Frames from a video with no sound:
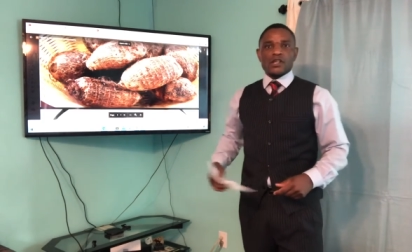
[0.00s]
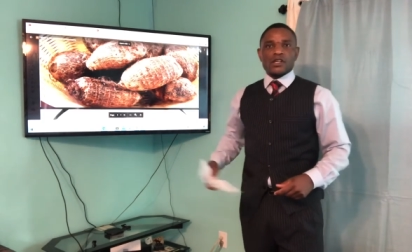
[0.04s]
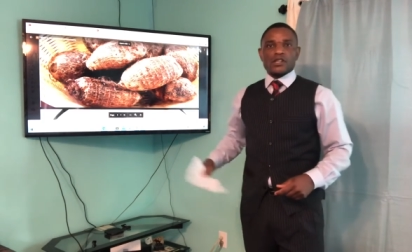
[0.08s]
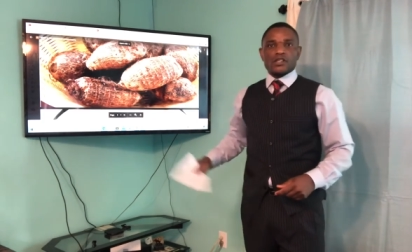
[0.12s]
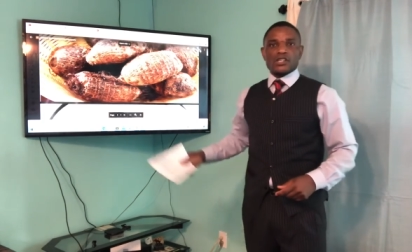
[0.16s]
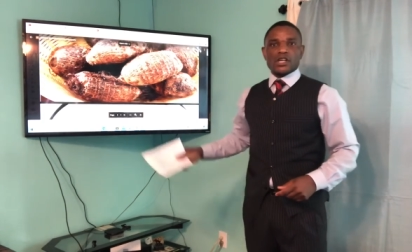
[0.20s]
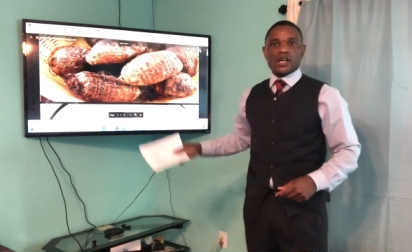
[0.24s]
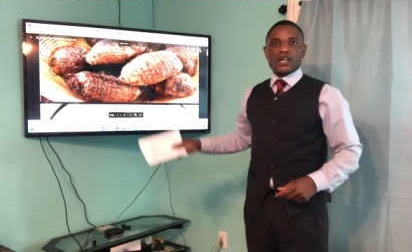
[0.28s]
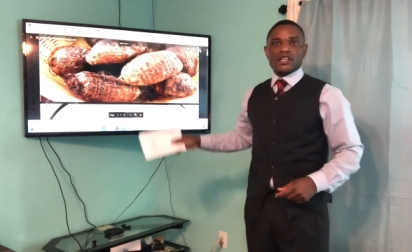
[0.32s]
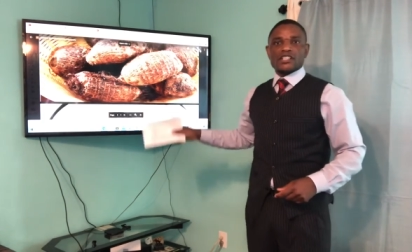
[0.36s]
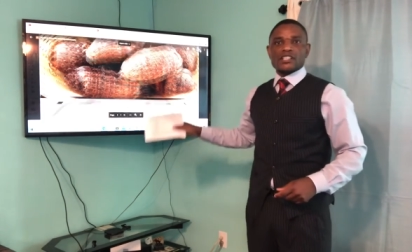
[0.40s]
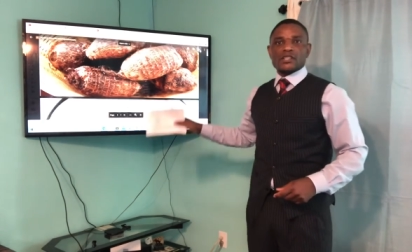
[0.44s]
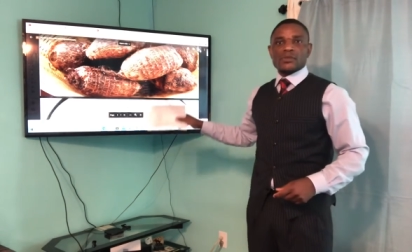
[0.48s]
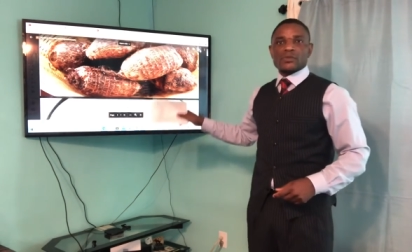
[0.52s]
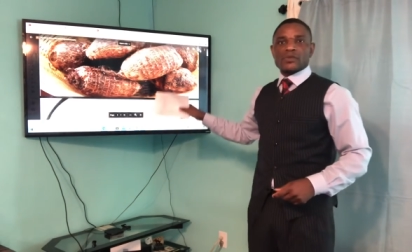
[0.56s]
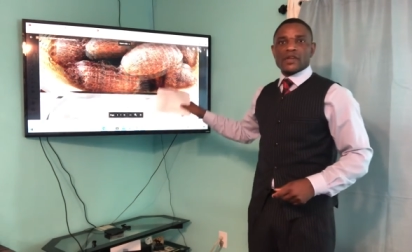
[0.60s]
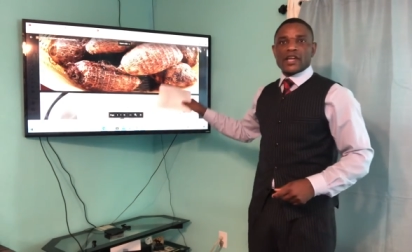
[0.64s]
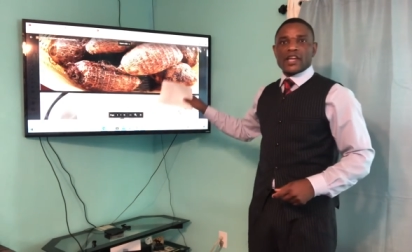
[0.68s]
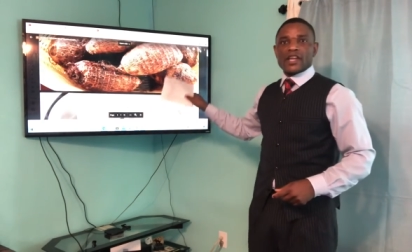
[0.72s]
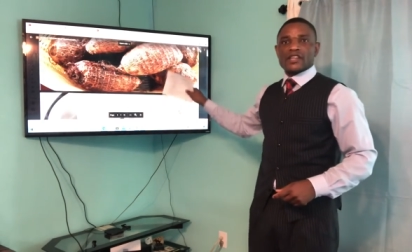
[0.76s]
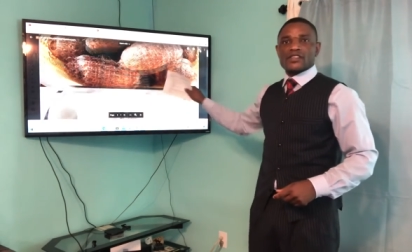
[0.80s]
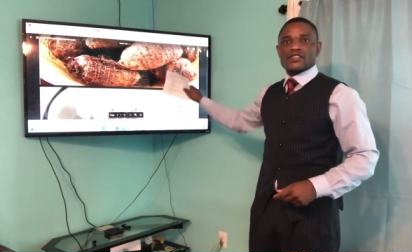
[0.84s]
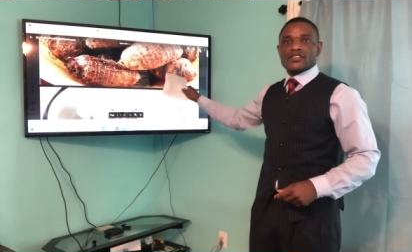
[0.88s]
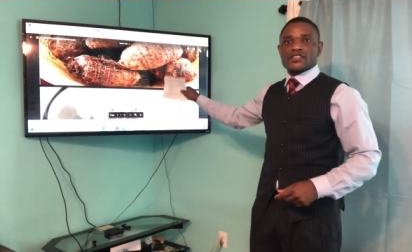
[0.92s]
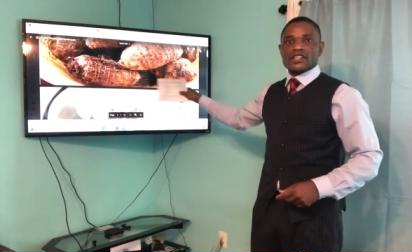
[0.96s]

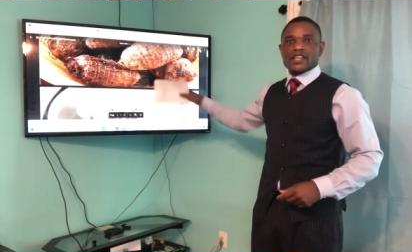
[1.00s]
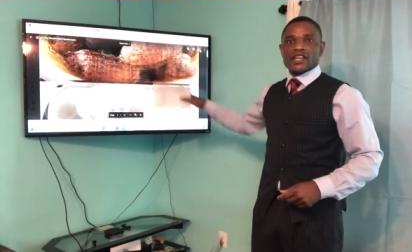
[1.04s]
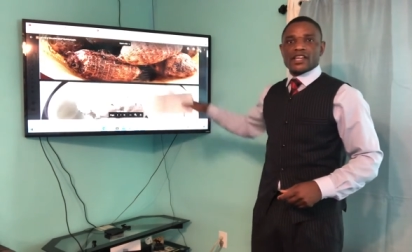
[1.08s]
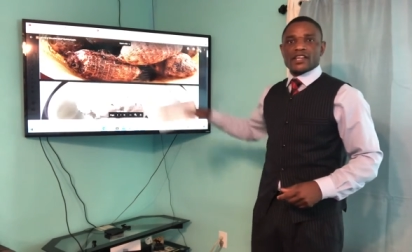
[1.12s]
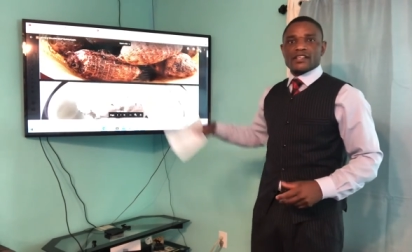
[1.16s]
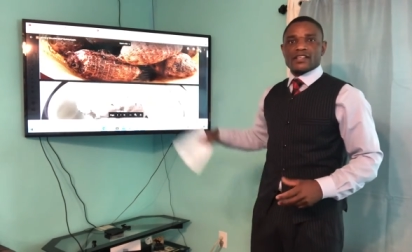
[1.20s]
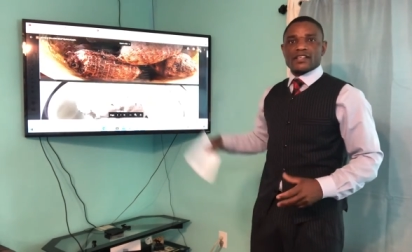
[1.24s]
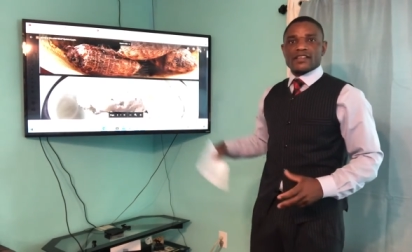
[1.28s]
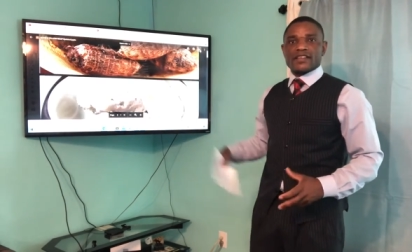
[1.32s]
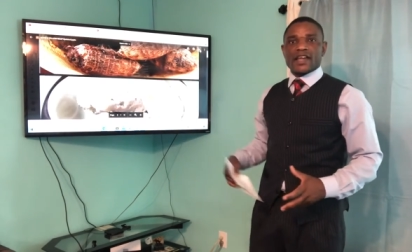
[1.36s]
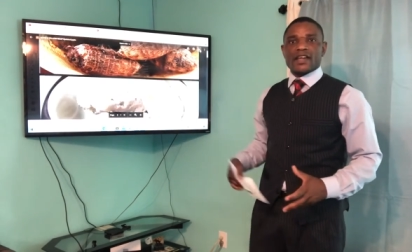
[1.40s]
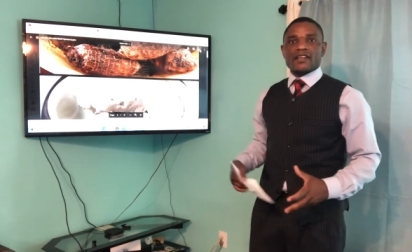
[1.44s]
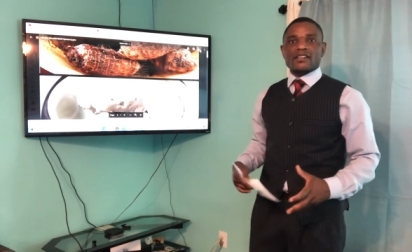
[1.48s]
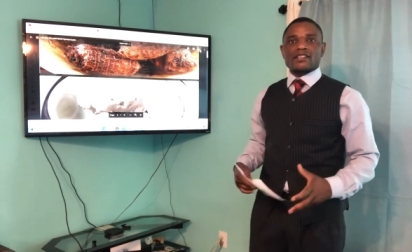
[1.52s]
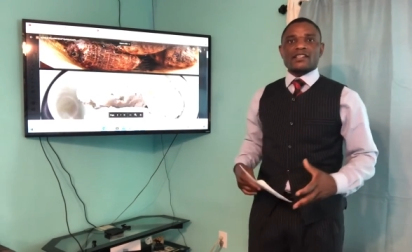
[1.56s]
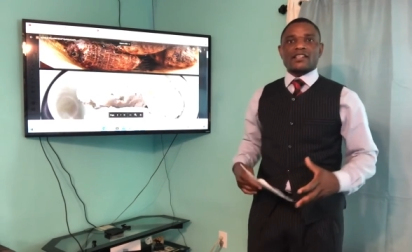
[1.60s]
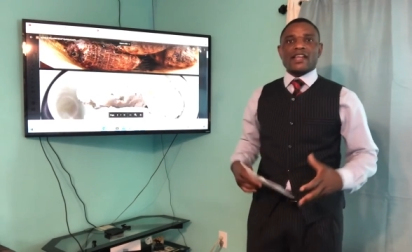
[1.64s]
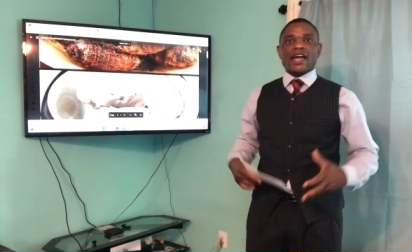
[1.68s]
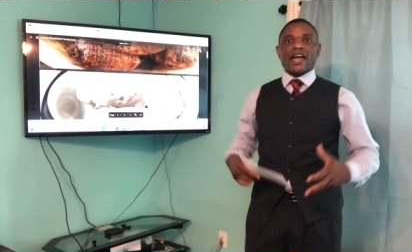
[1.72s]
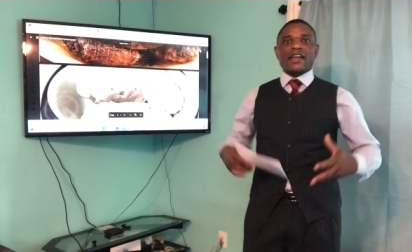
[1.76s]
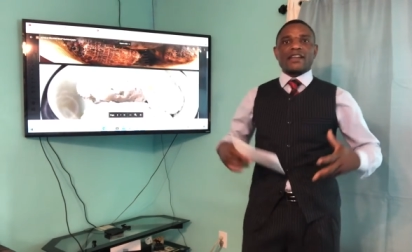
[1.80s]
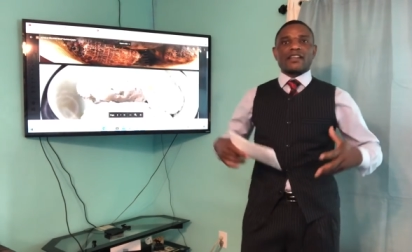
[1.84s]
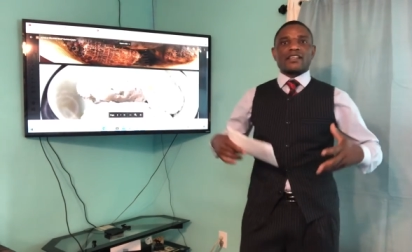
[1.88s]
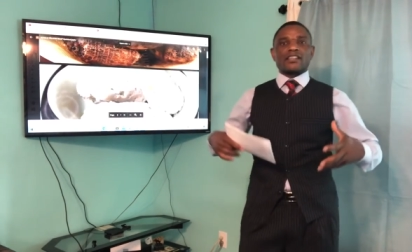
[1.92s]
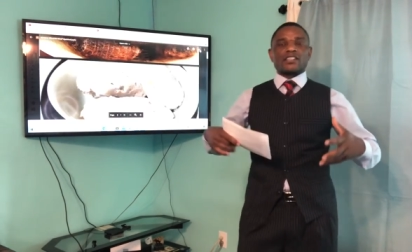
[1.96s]
The next
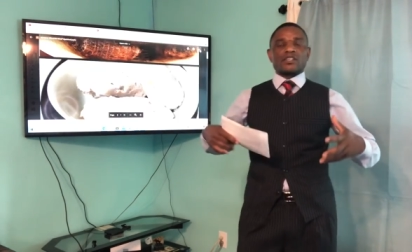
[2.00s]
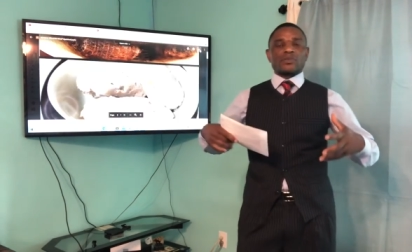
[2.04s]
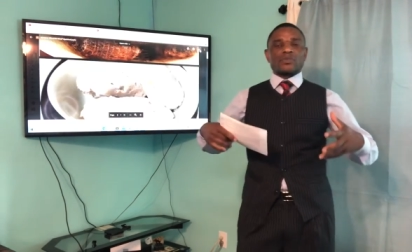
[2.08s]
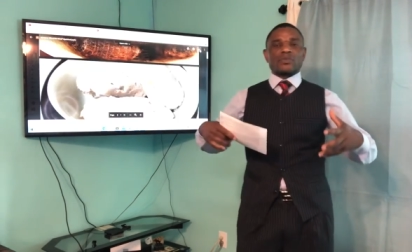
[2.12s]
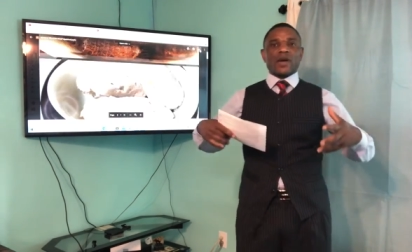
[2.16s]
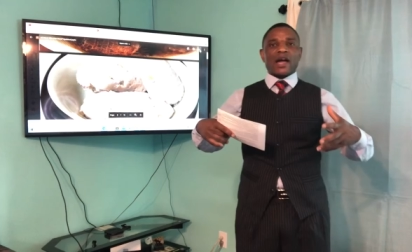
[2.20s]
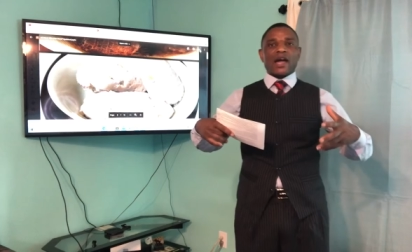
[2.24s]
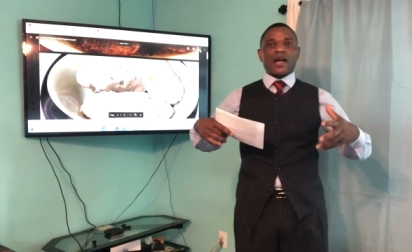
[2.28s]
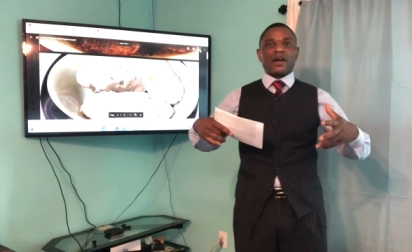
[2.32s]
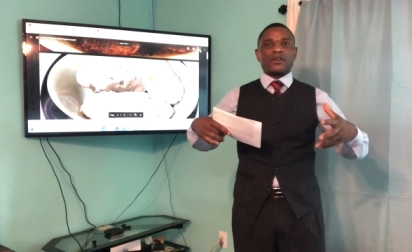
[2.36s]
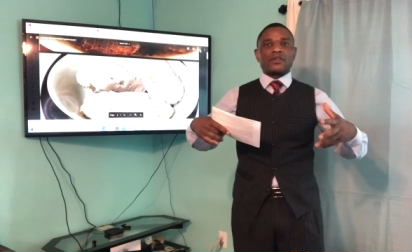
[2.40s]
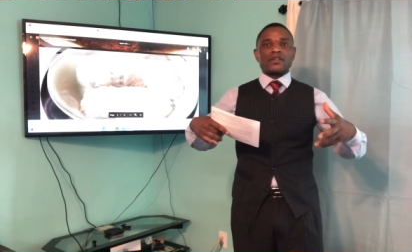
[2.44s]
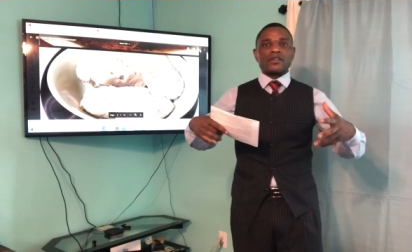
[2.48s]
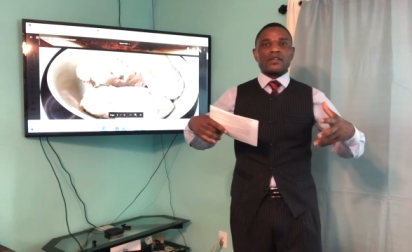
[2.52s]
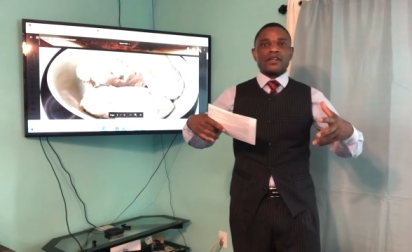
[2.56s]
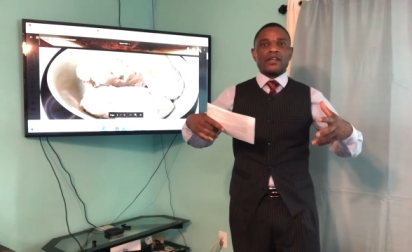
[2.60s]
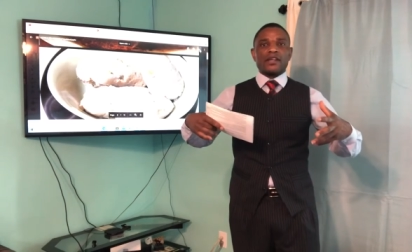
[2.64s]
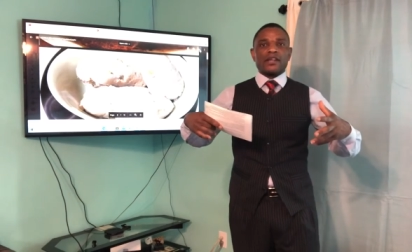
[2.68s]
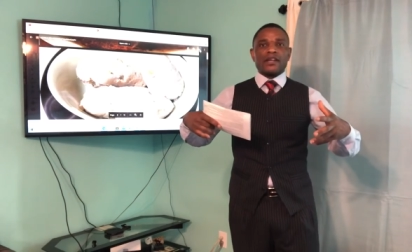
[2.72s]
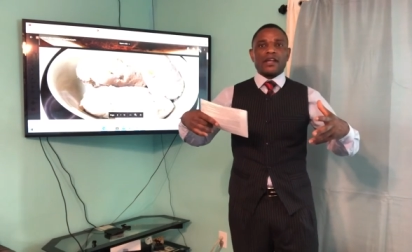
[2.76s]
slide is about,